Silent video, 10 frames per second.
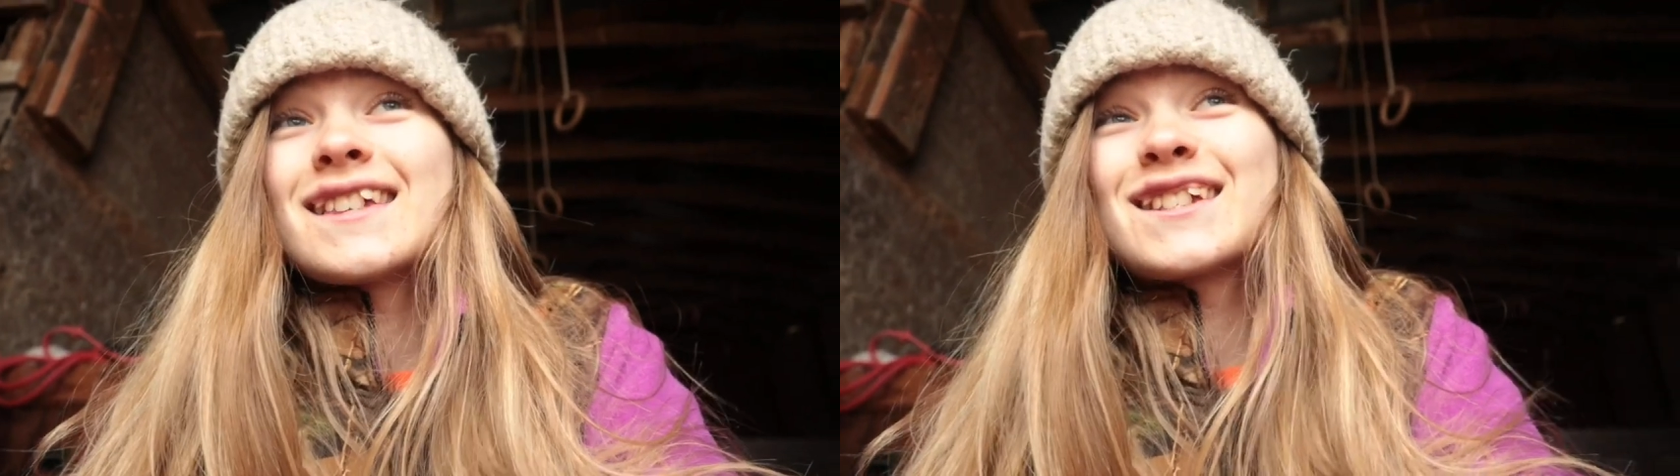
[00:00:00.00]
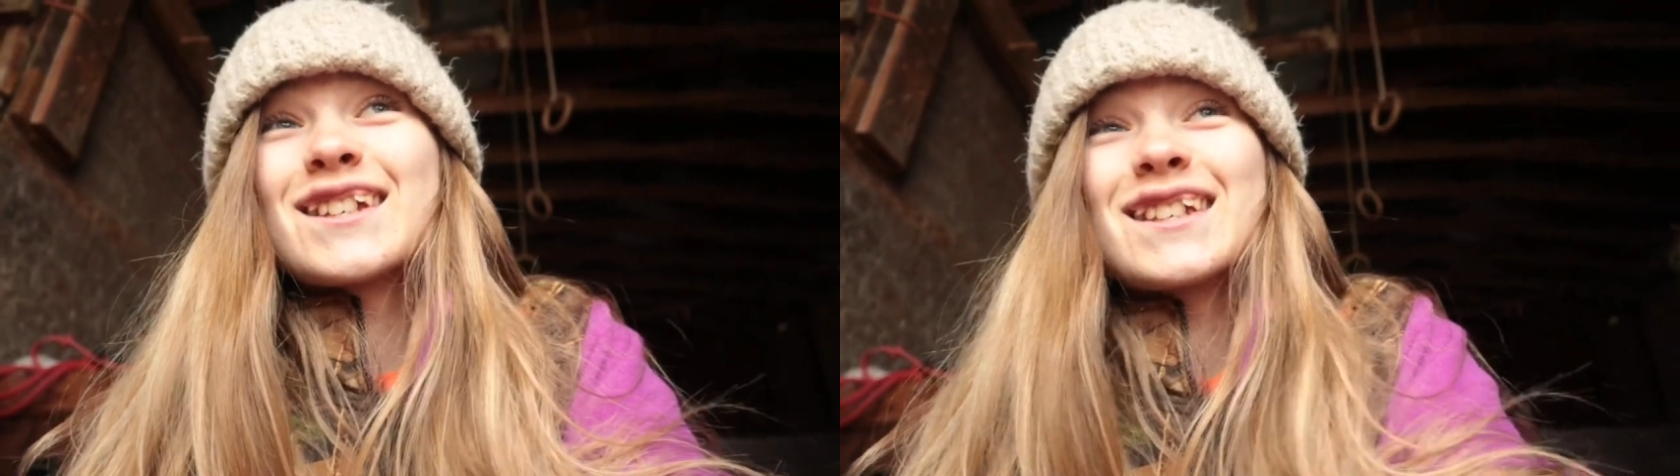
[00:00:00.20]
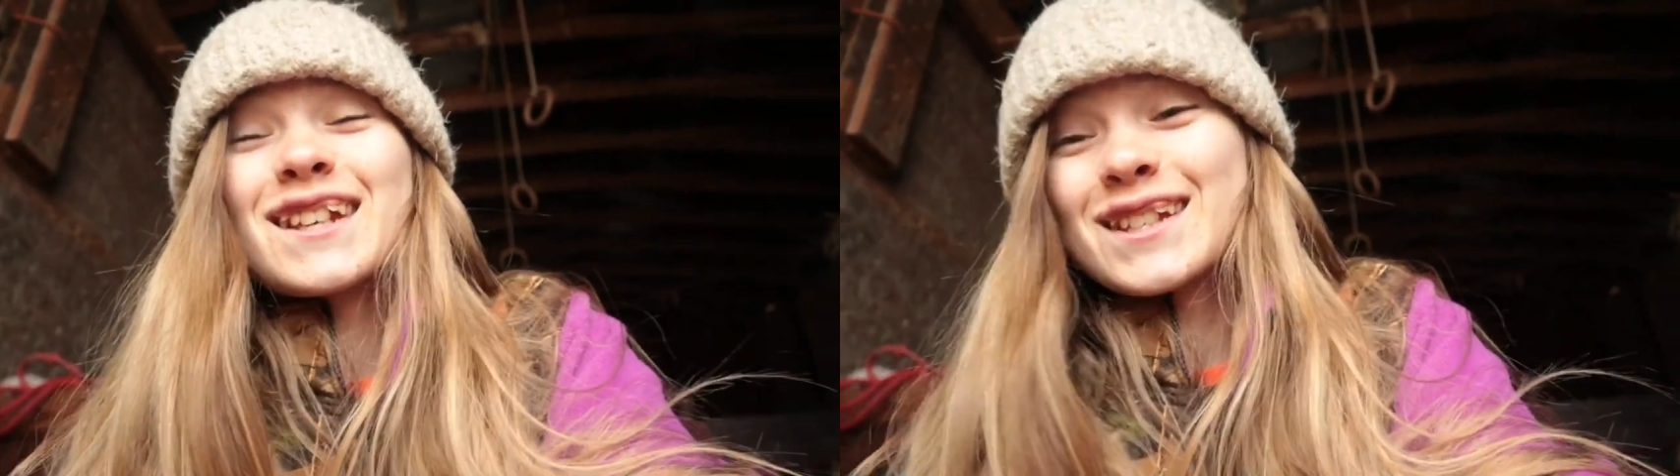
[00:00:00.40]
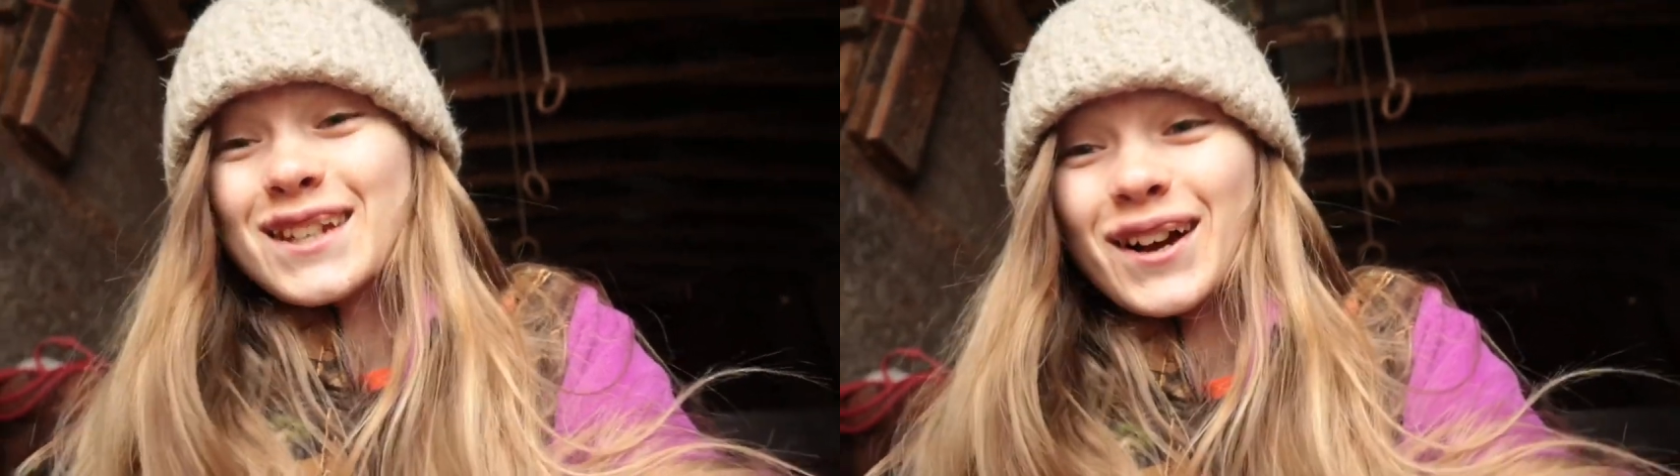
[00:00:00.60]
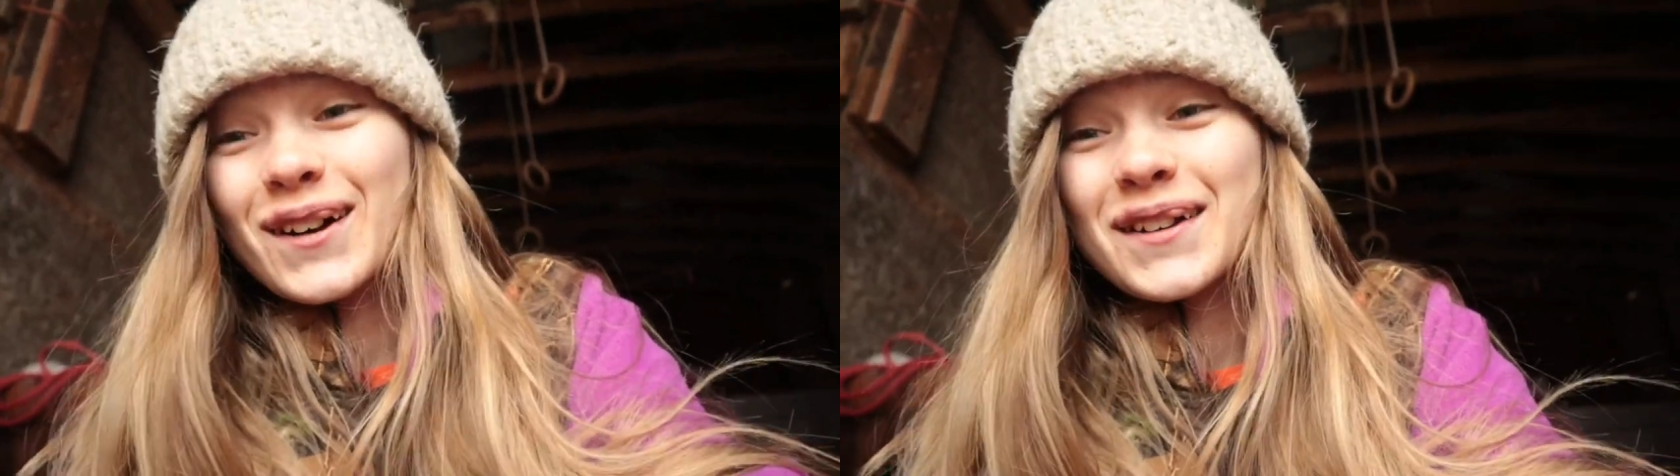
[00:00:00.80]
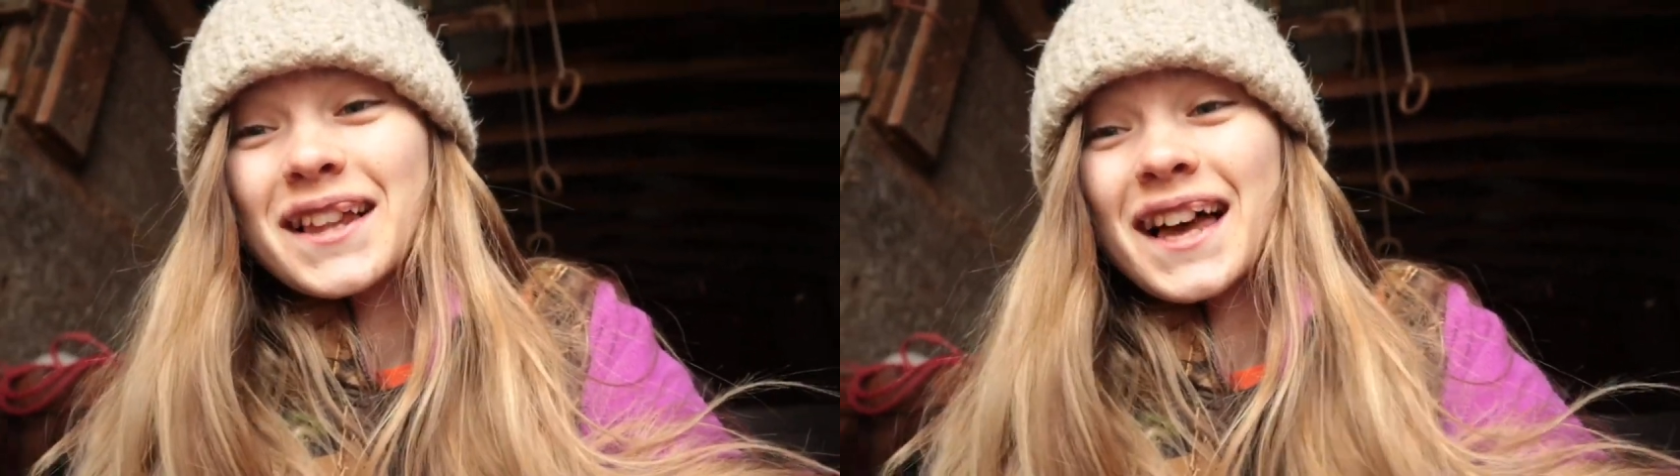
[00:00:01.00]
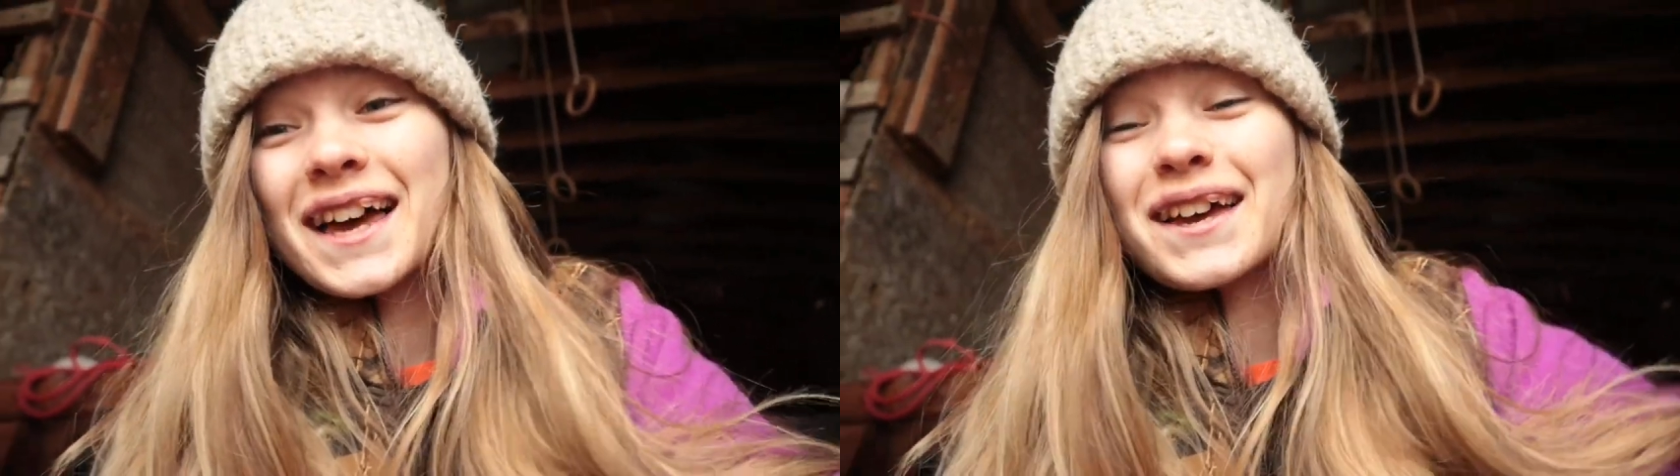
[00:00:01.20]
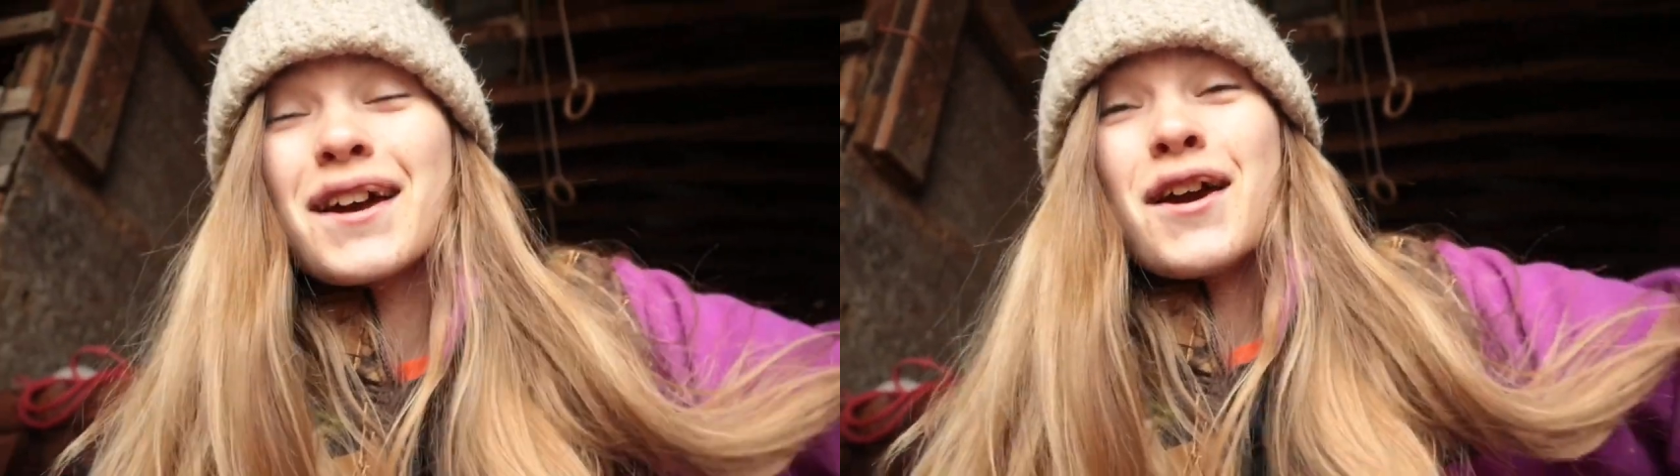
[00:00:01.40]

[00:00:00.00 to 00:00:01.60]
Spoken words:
Just to show like